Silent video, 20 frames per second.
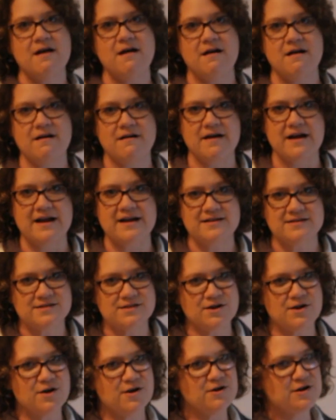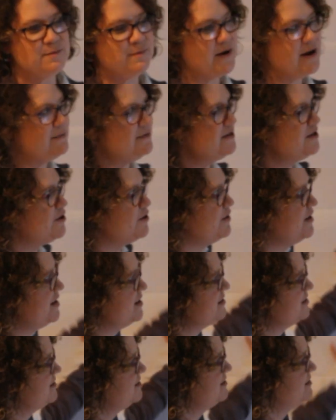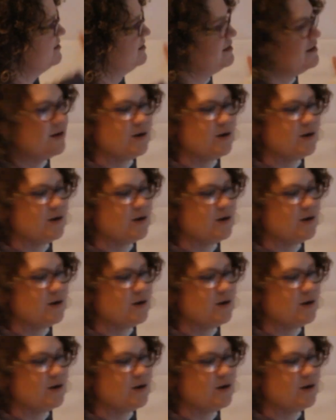All right, so you probably noticed,